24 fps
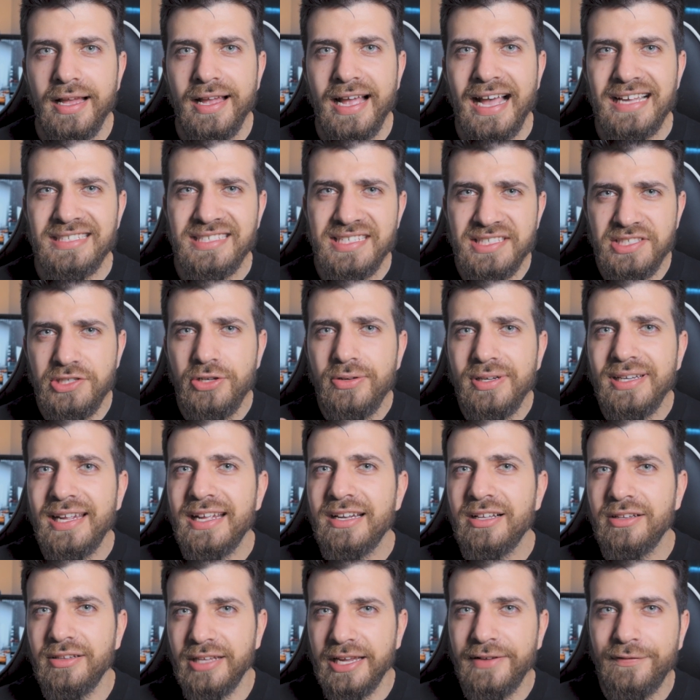As a student
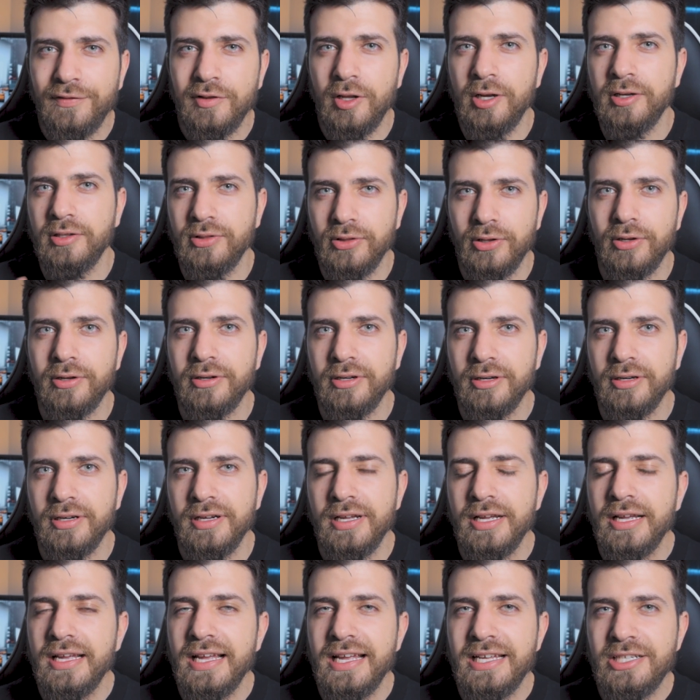and a lifelong learner,
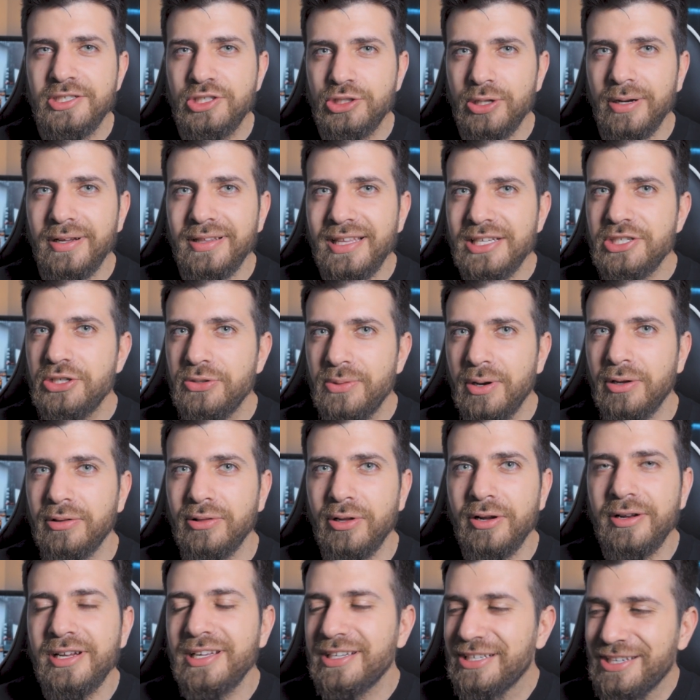ensuring that you are
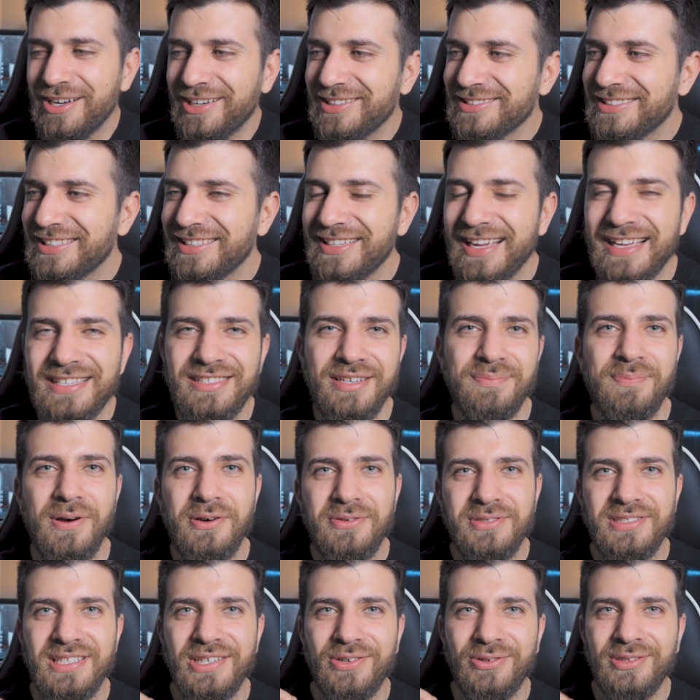learning content as
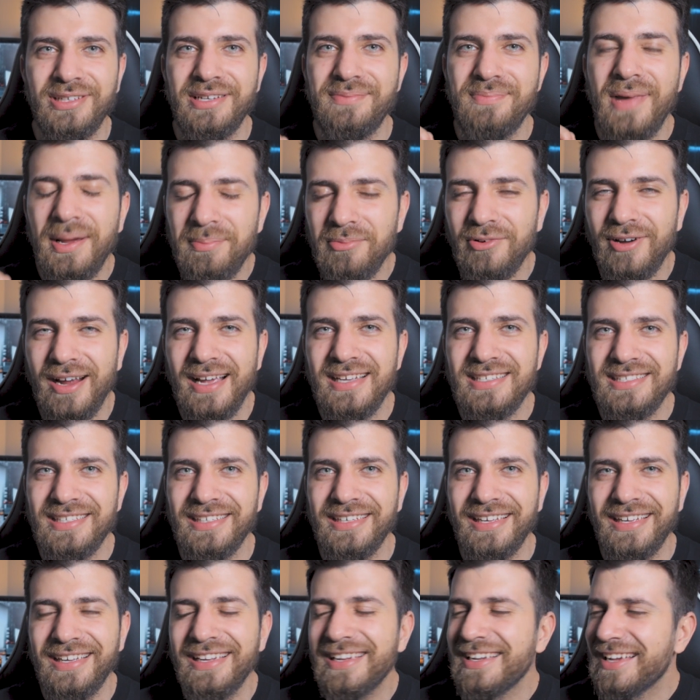opposed to only
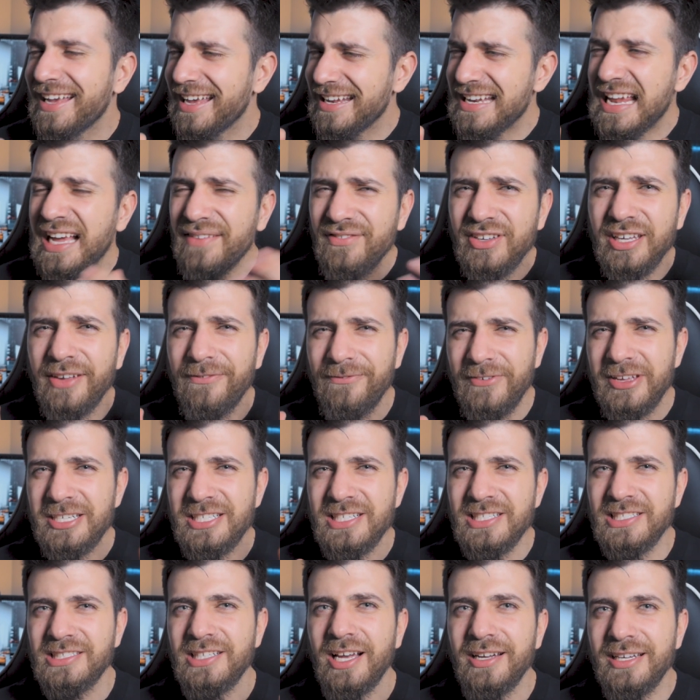memorizing it and having
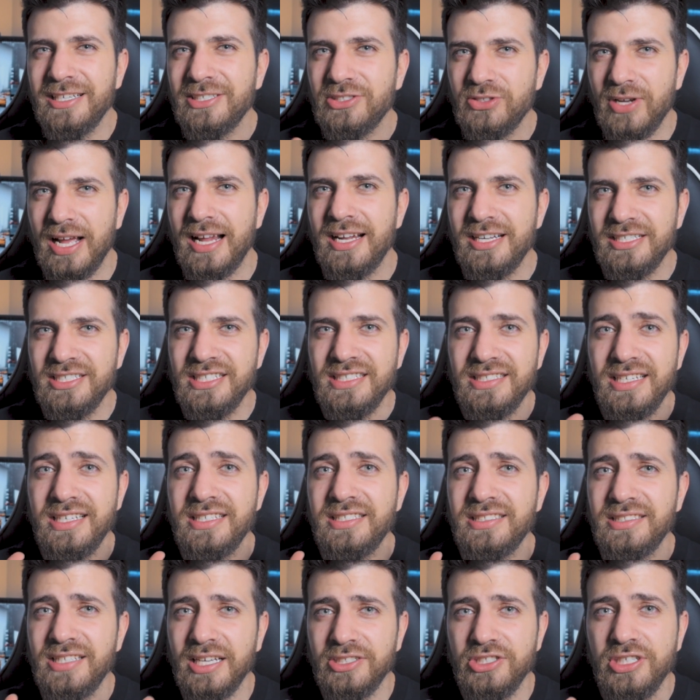efficient studying strategies is
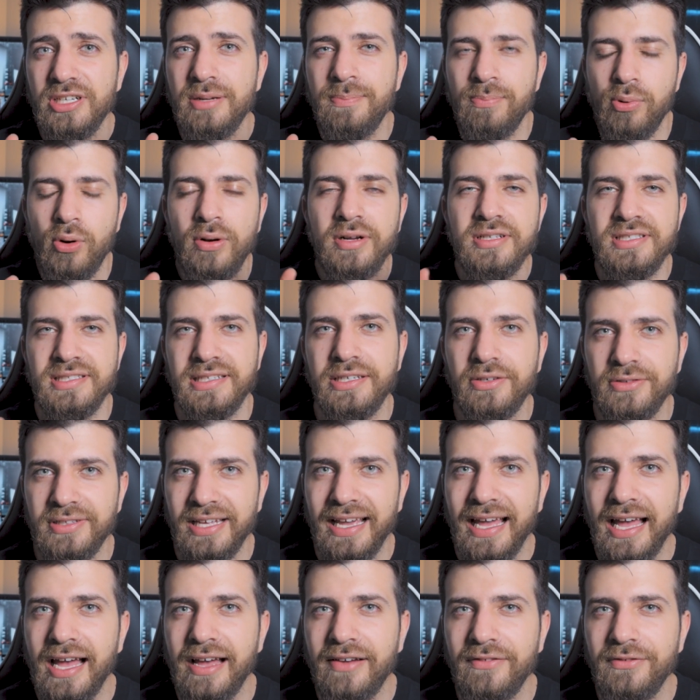such an important skill to
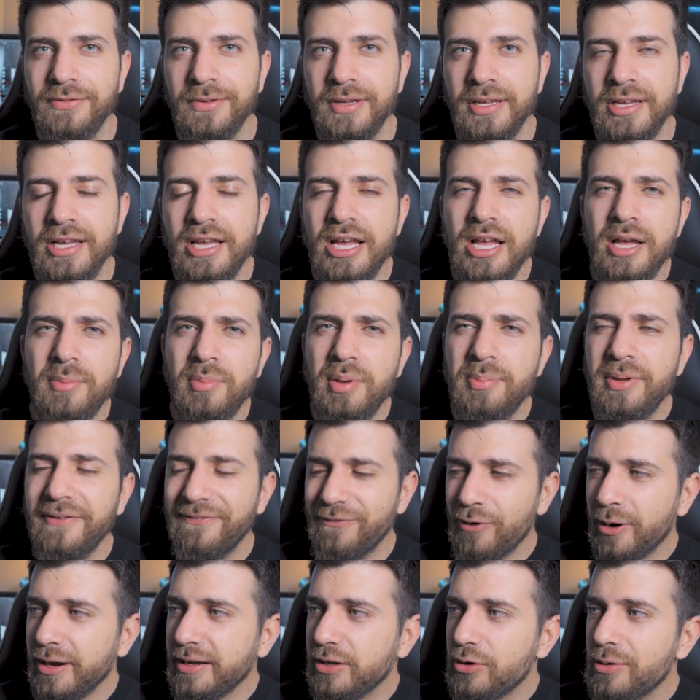have. But
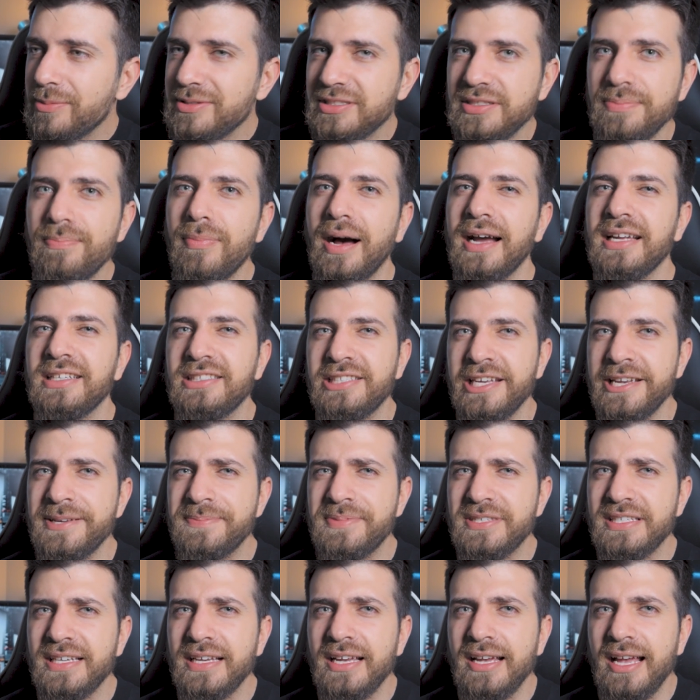before I go into my
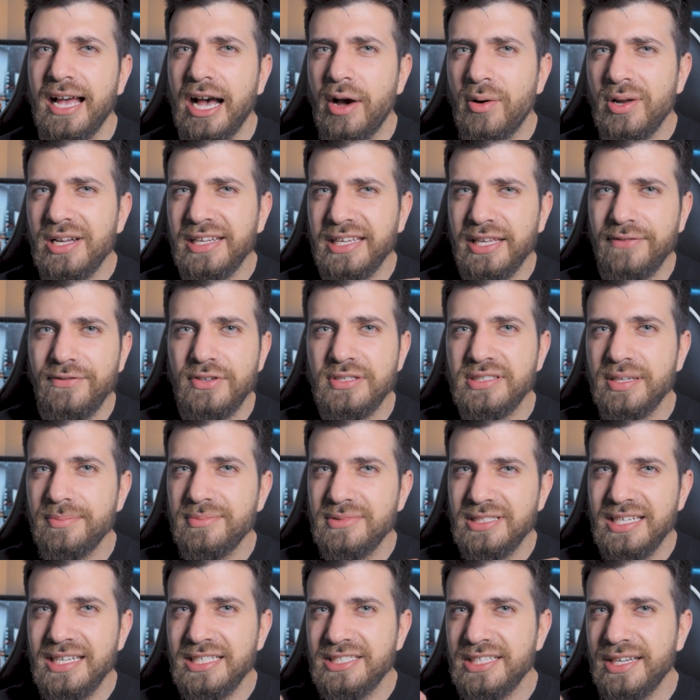tips, I want to give you some
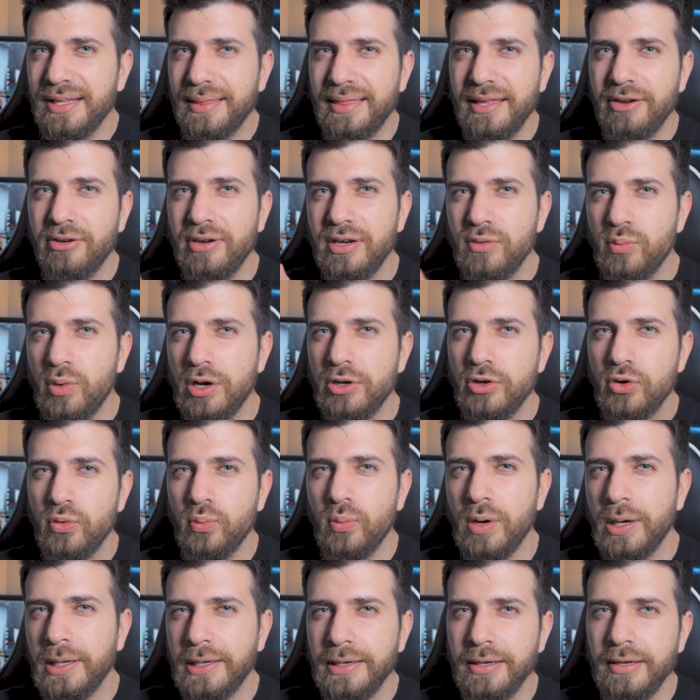Teaching Theory
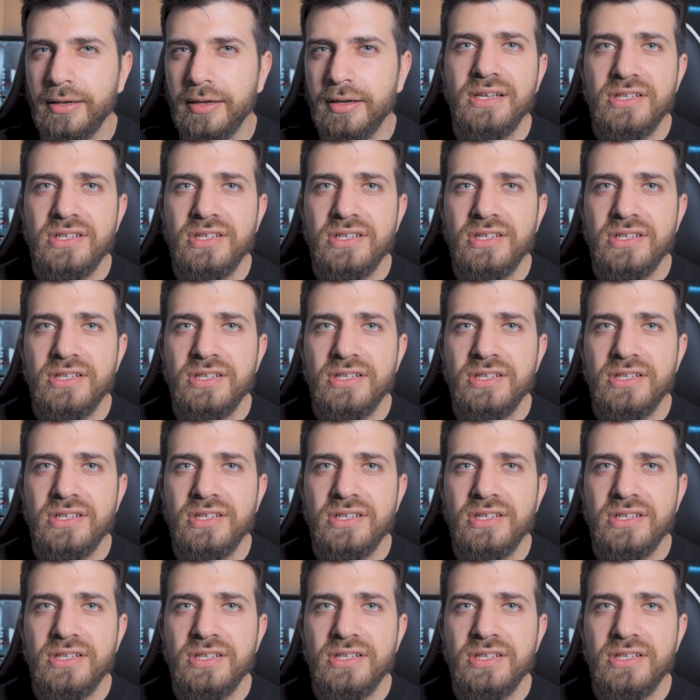101.